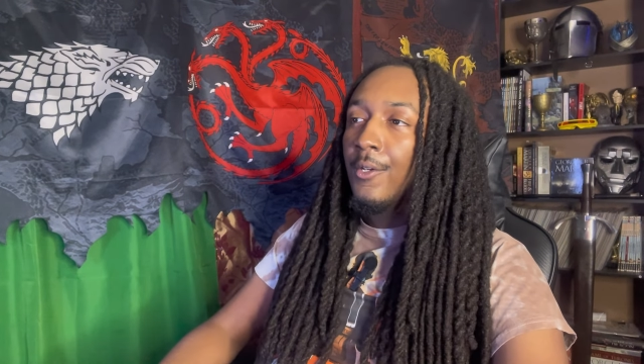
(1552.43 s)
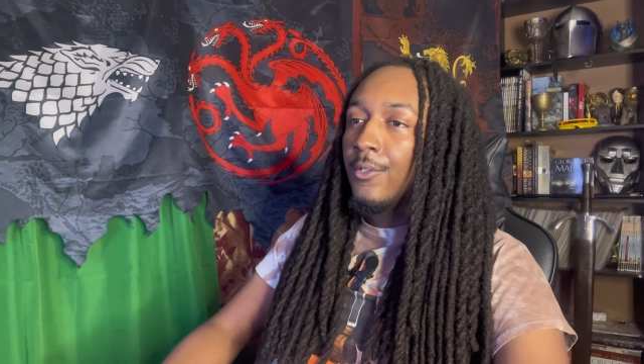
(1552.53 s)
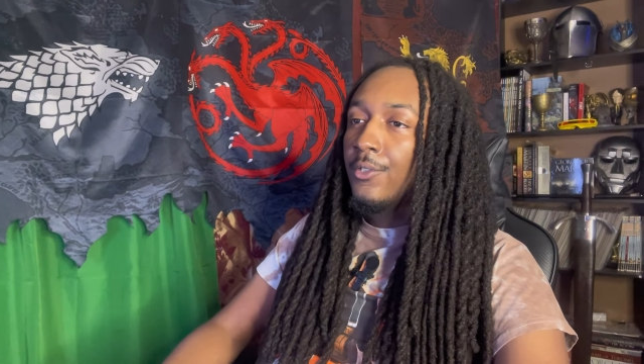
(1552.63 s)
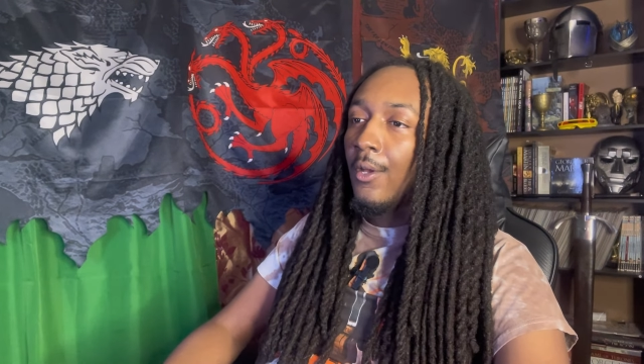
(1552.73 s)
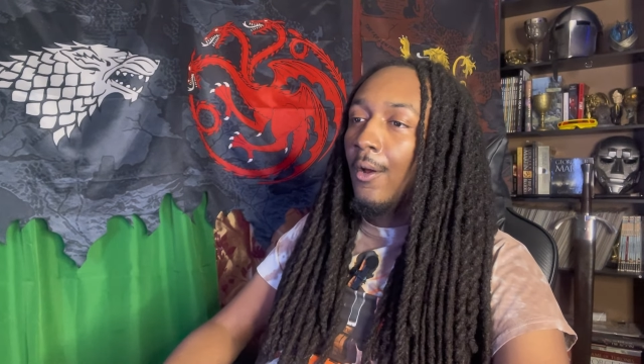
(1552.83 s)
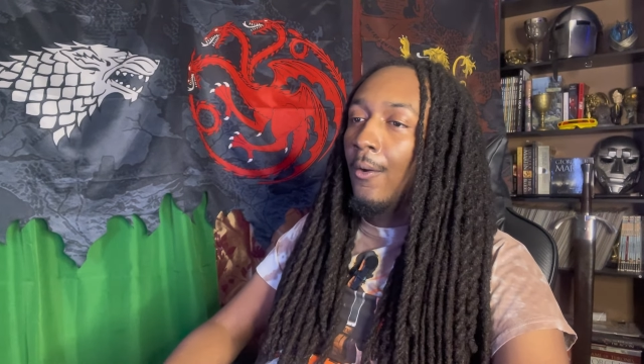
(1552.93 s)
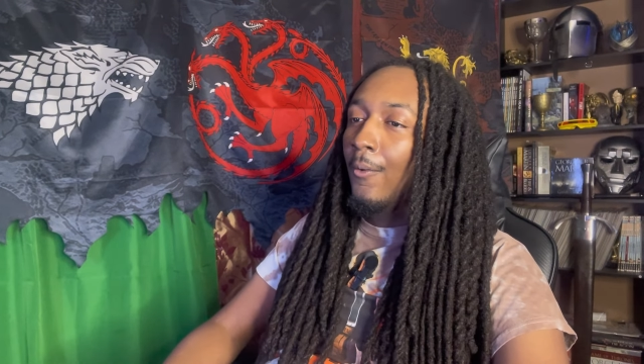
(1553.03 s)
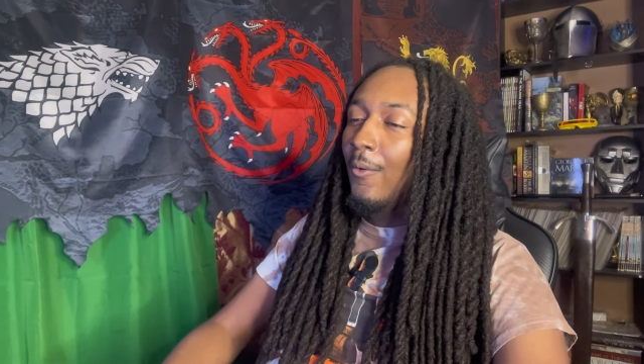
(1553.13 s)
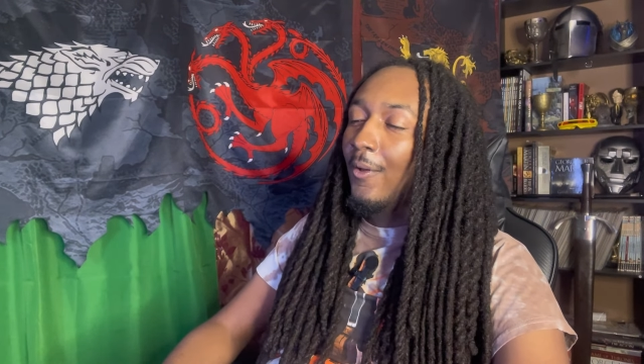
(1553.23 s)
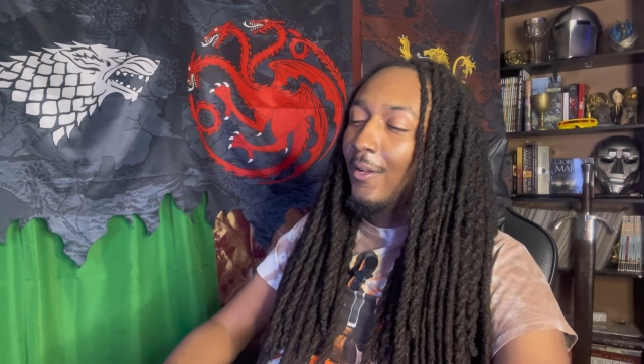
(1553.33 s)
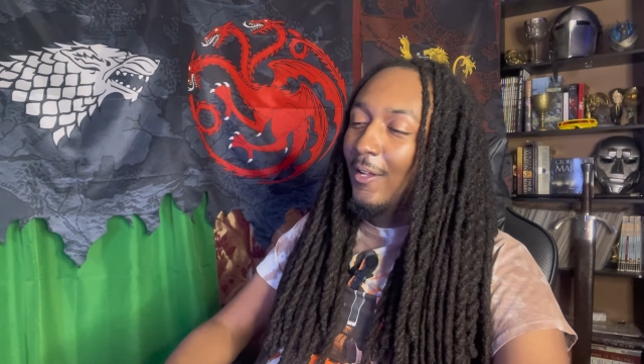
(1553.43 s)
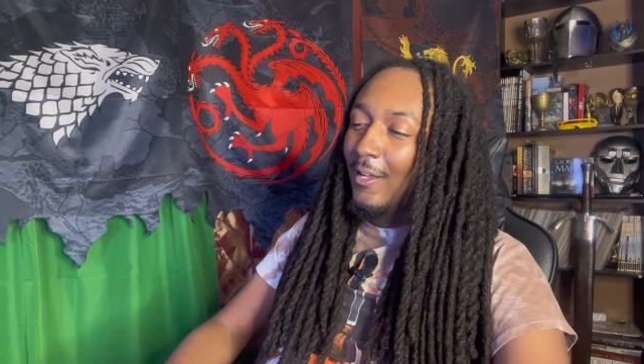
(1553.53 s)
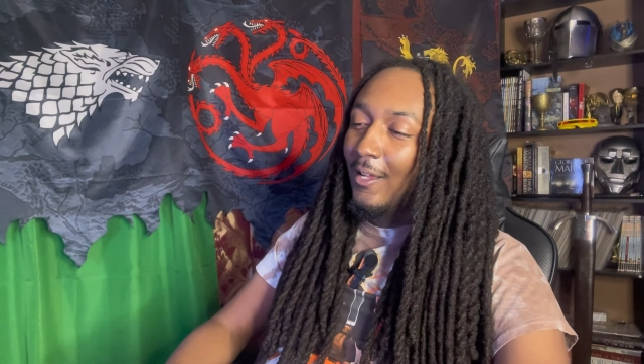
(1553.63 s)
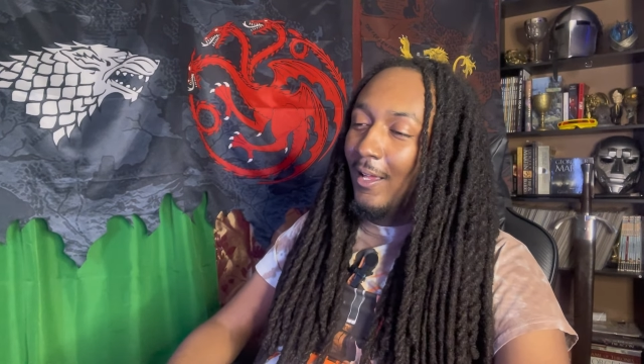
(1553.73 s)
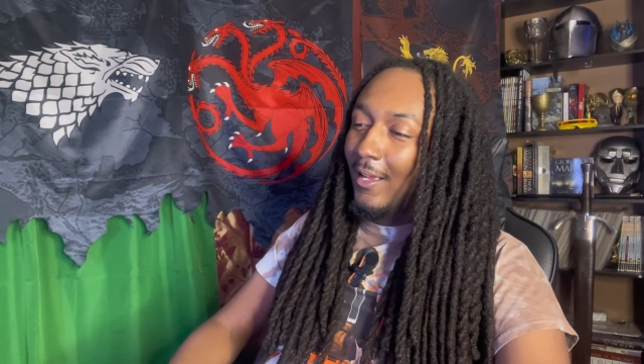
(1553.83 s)
So
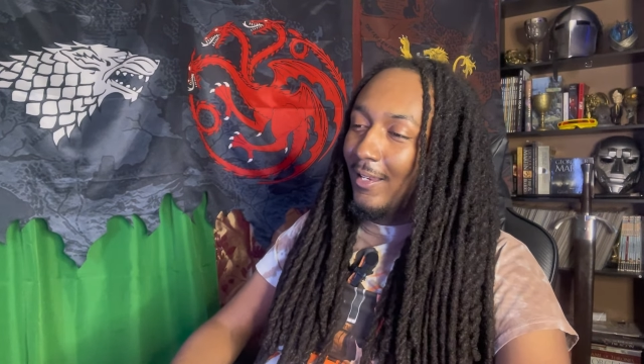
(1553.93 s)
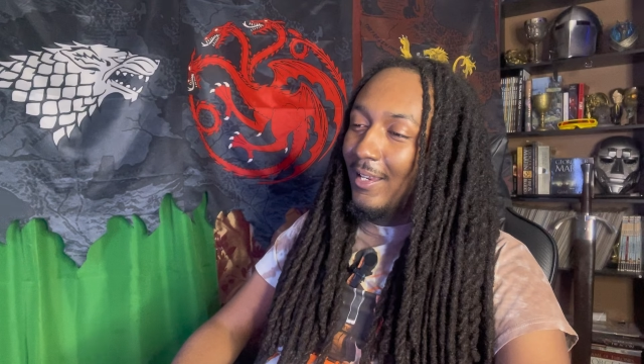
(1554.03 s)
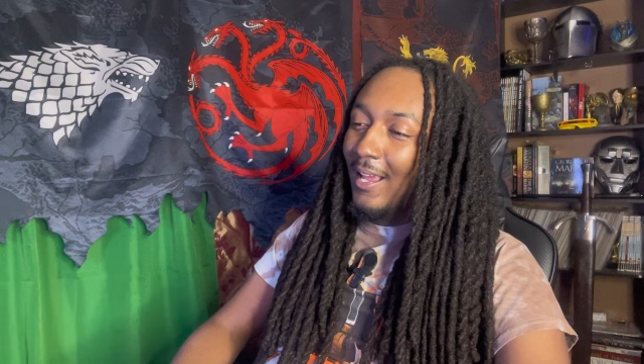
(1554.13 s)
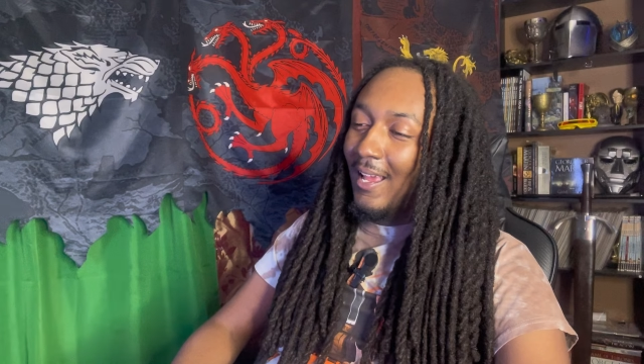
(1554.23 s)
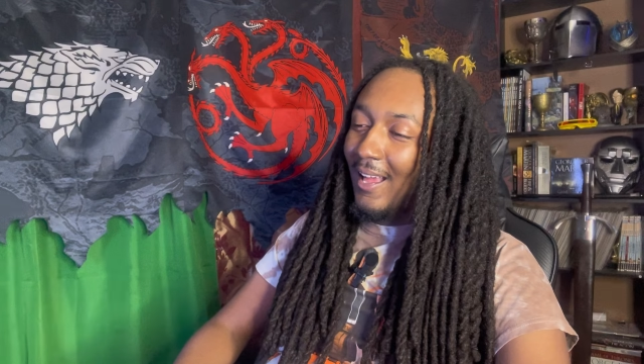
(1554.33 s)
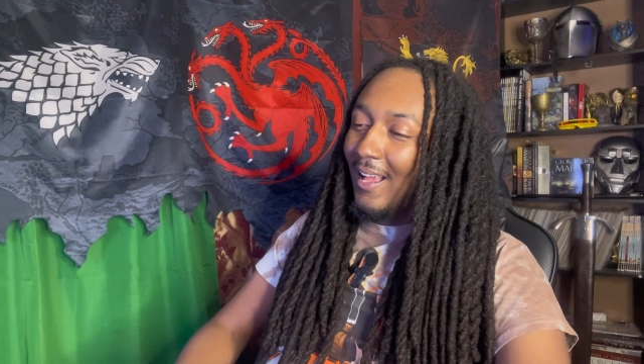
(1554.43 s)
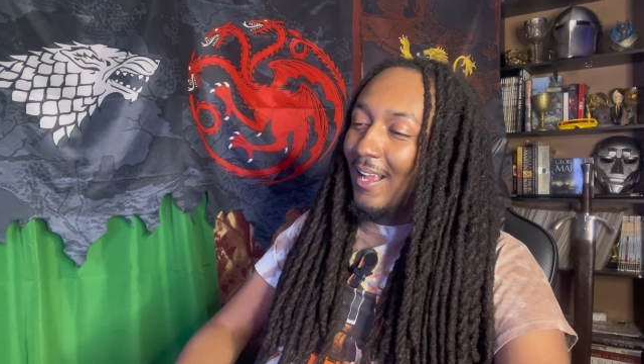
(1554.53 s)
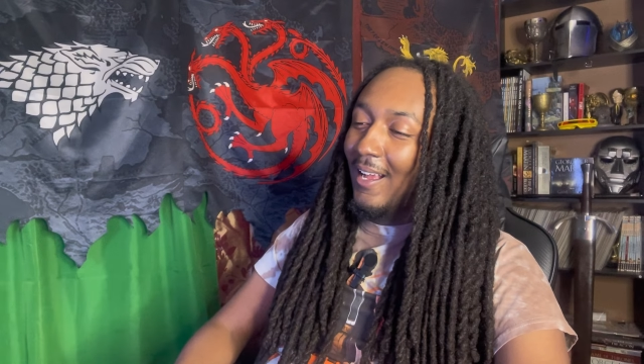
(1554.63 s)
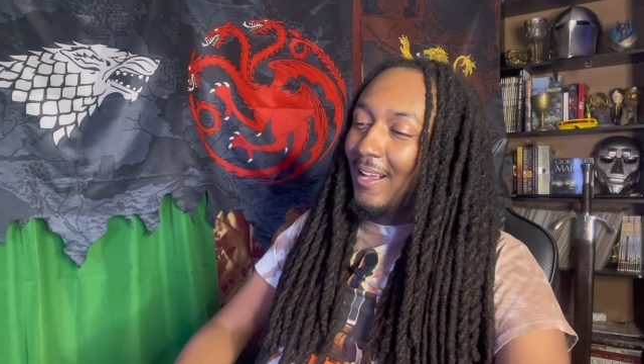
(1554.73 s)
yeah,